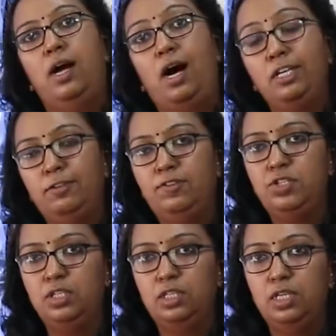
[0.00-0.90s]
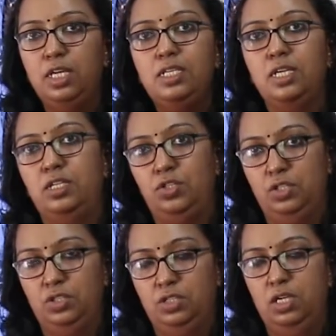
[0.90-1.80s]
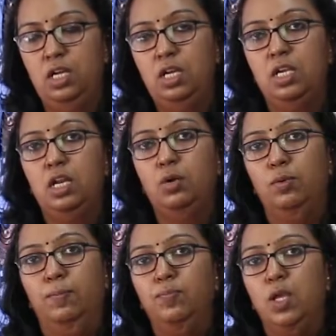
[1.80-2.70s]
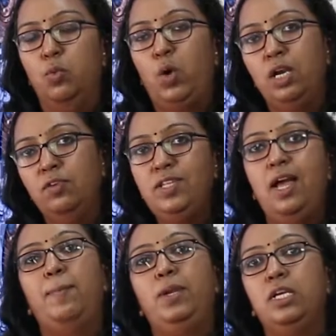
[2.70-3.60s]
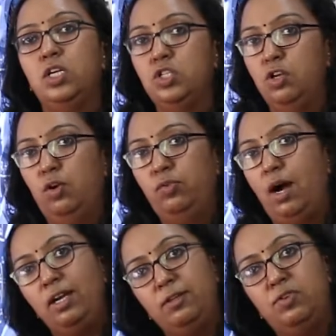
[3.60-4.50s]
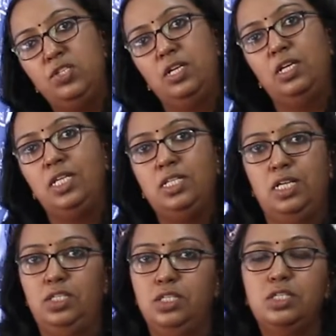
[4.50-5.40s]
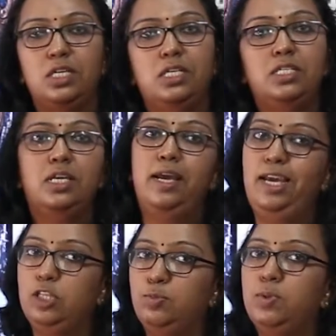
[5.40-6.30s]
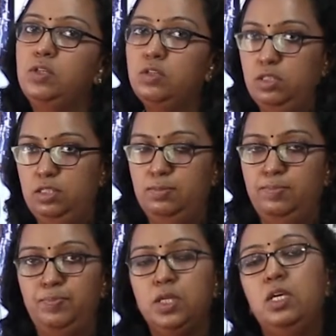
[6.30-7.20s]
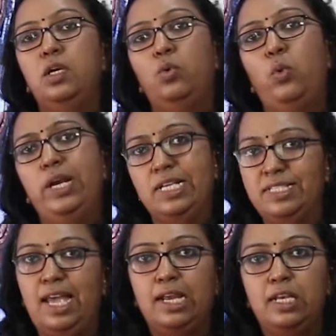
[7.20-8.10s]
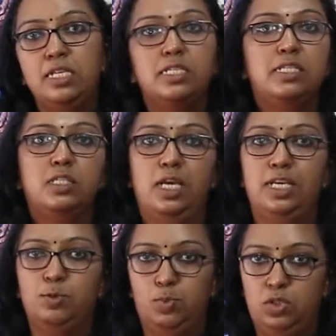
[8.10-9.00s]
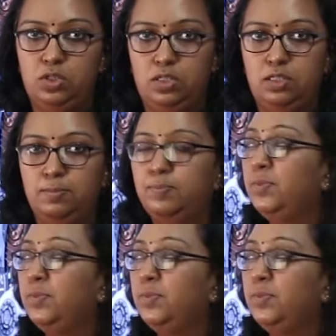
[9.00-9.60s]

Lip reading: artificial intelligence. Now, one of the application of artificial intelligence is expert system. What exactly is this expert system?